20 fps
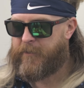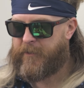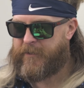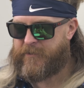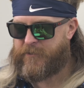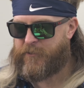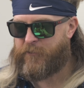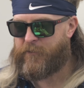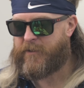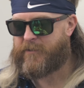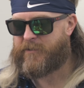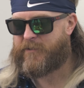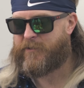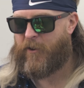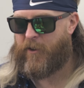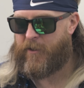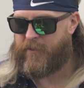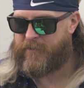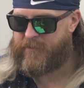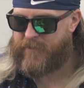Let's do this
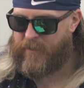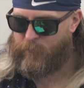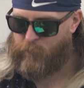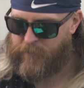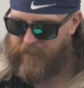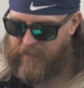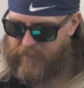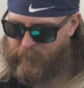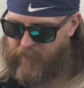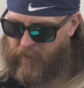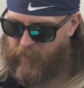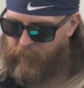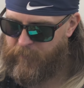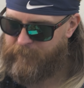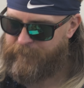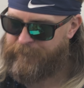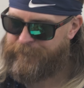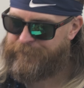sauce, then we'll keep going.